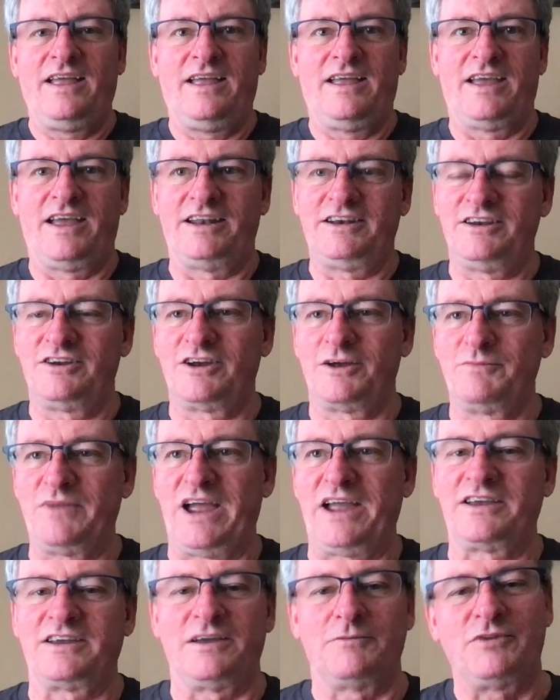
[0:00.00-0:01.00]
And you come
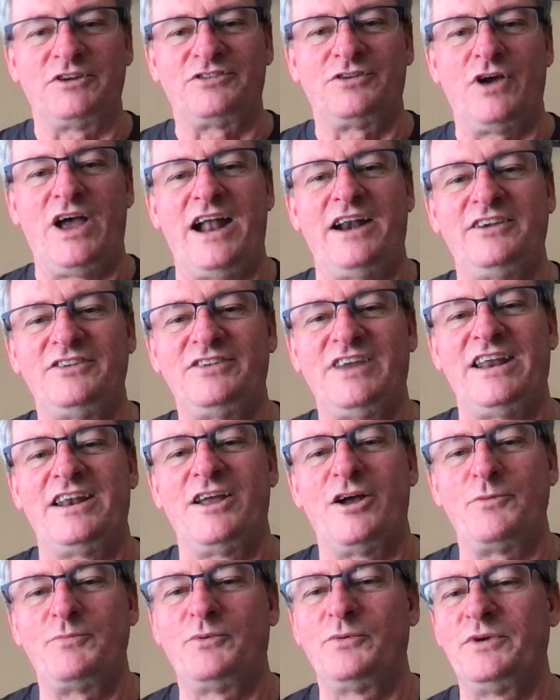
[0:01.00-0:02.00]
back. But so how does that
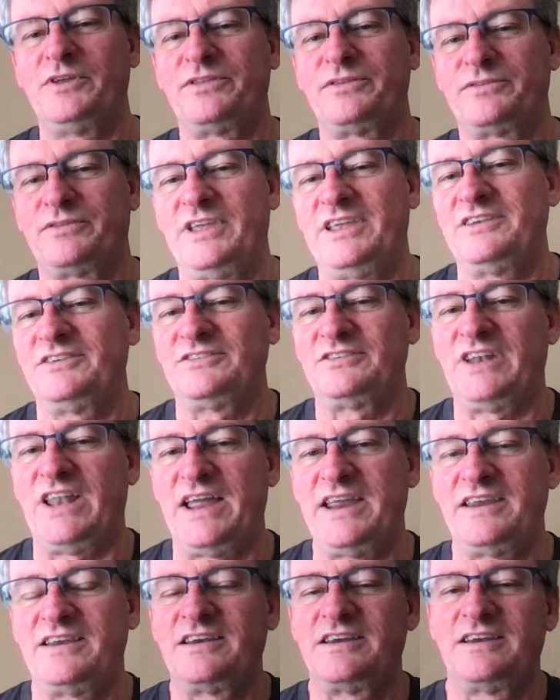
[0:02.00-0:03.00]
help with things
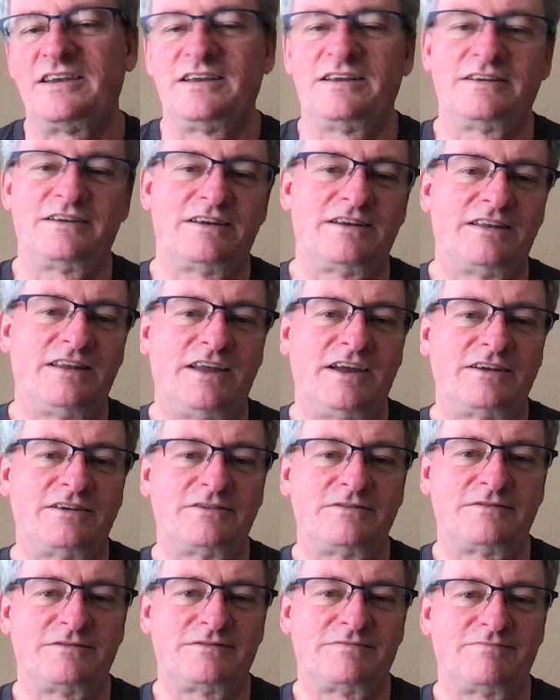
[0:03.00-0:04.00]
like
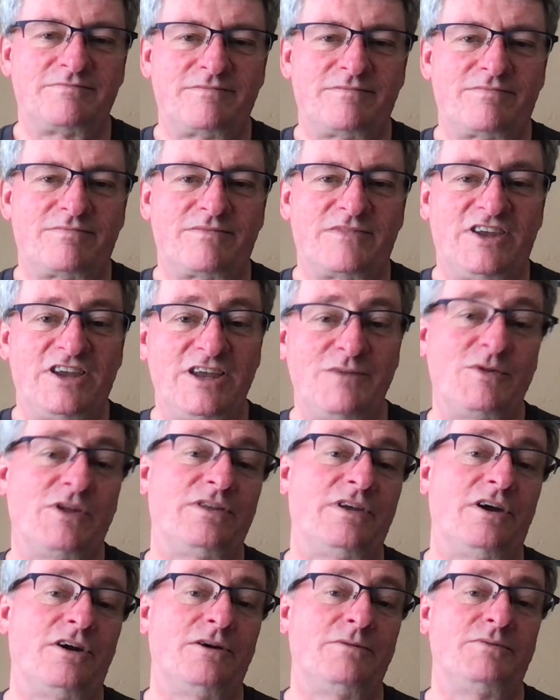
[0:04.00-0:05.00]

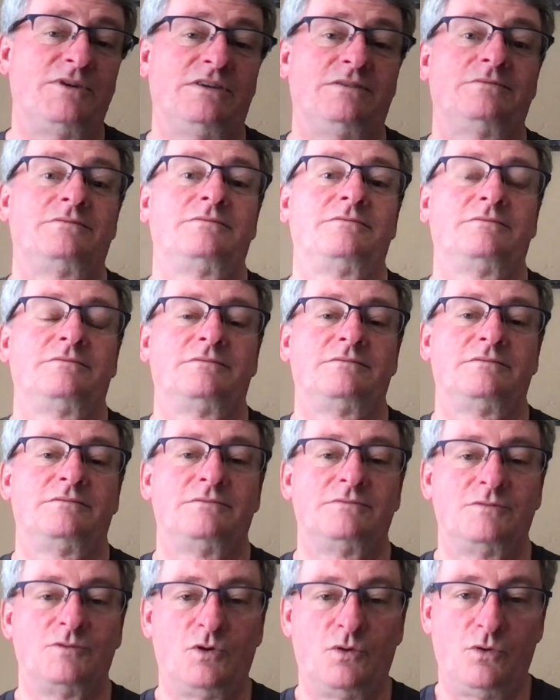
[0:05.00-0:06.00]
chemotherapy
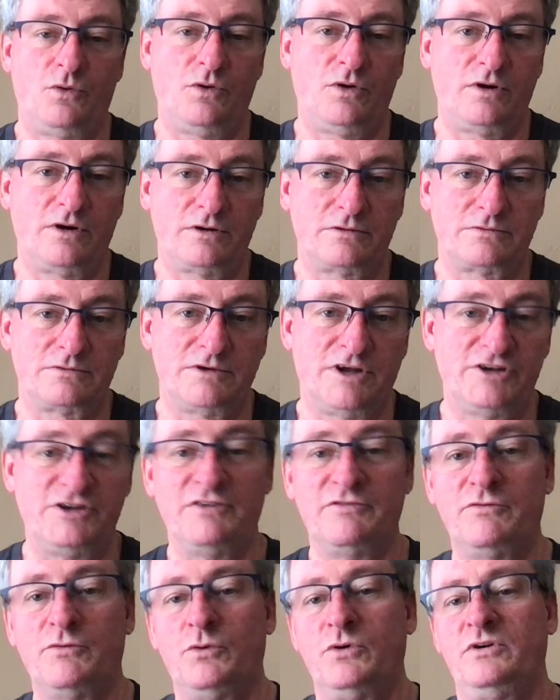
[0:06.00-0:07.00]
or a
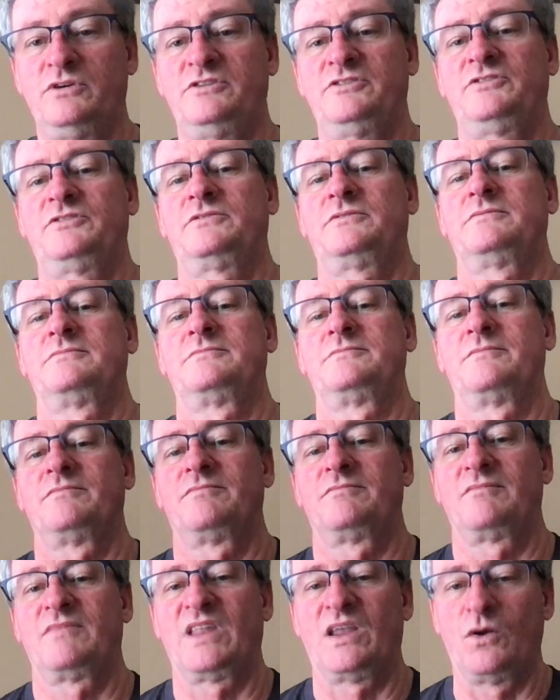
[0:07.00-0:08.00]
divorce
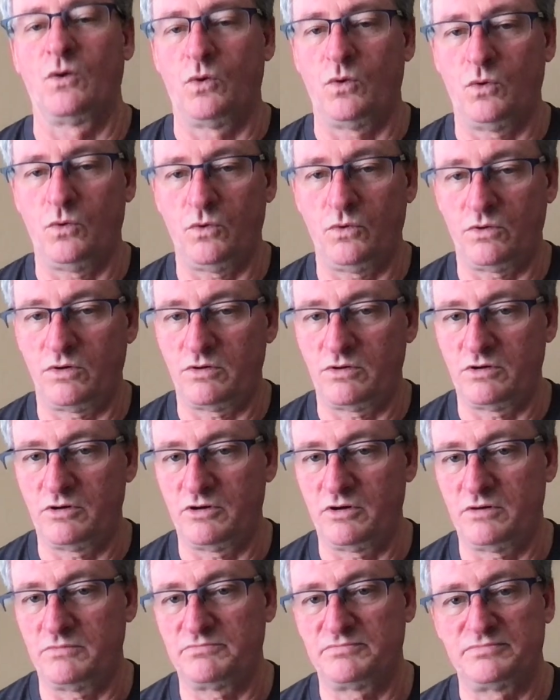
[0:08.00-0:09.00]

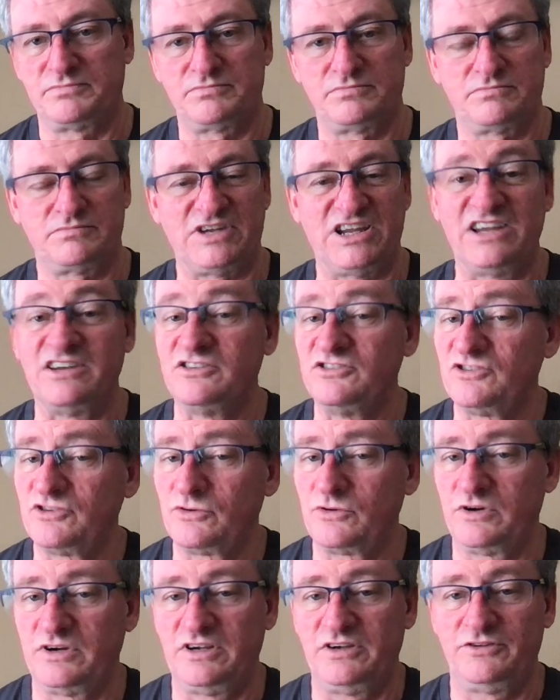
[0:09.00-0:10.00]
or
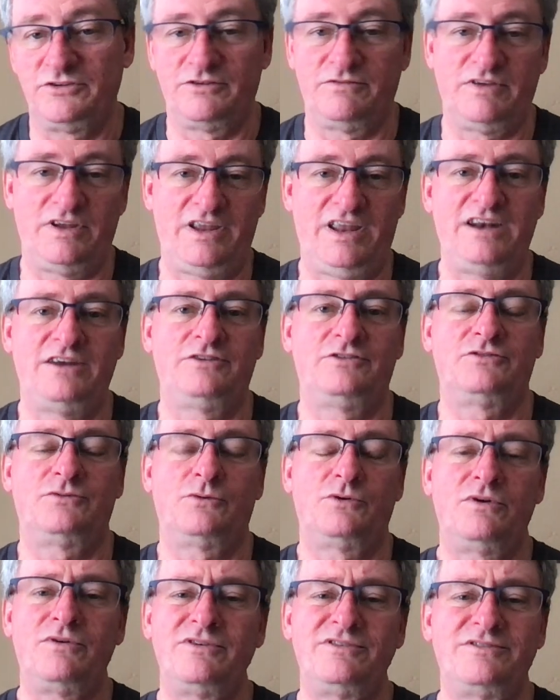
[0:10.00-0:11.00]
injuries of any
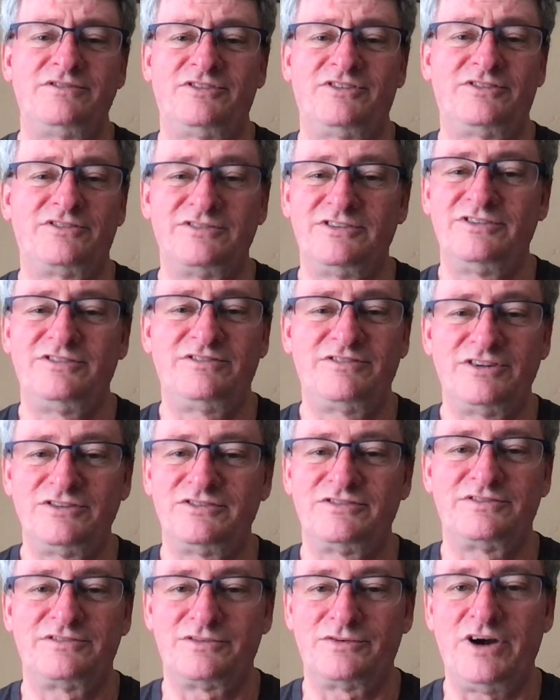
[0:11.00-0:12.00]
sort or just the
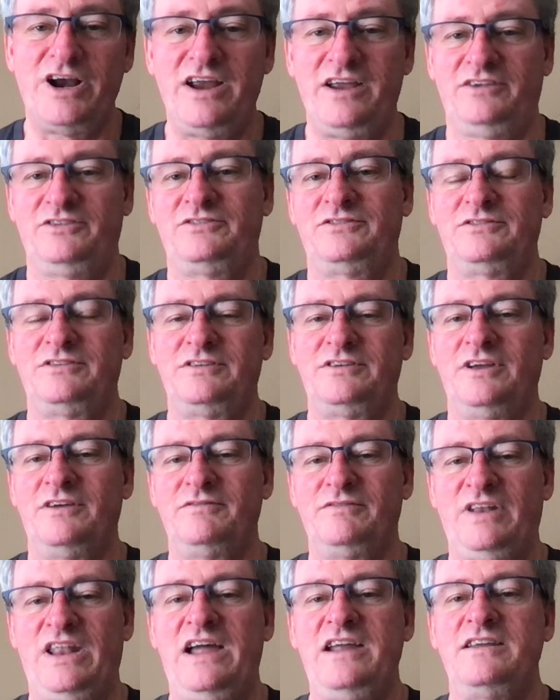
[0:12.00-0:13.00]
stress of
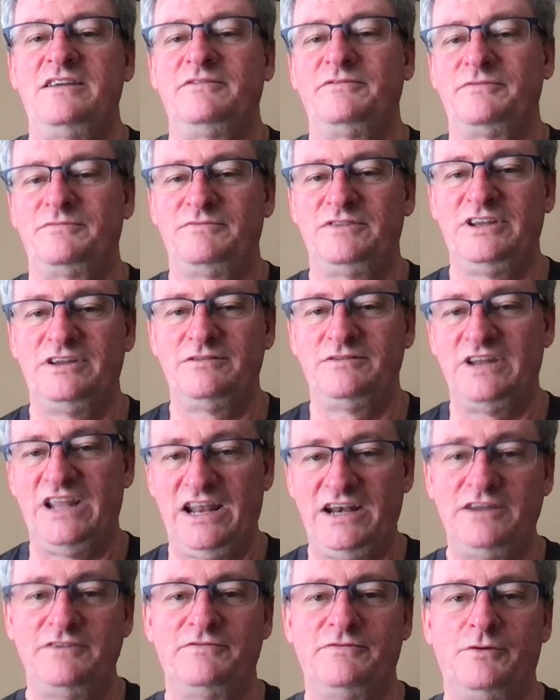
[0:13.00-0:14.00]
life in
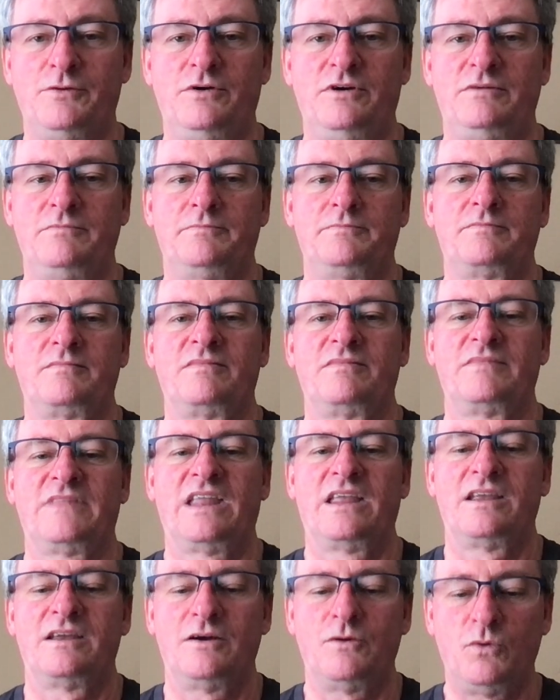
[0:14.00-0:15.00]
any form?
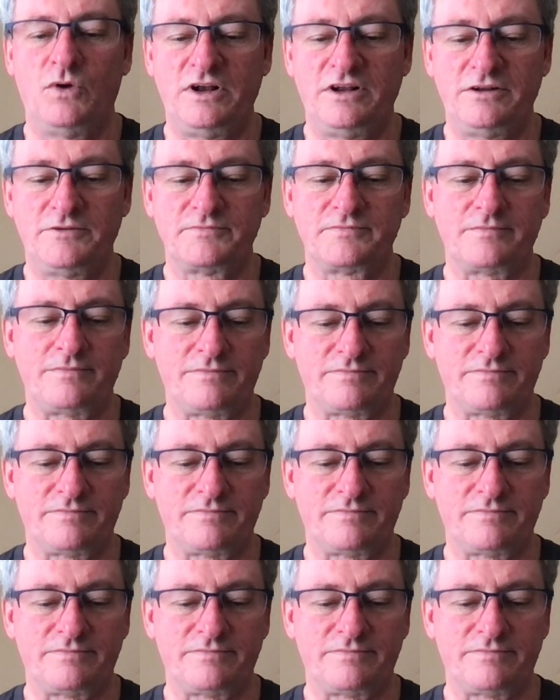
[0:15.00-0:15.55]
Well,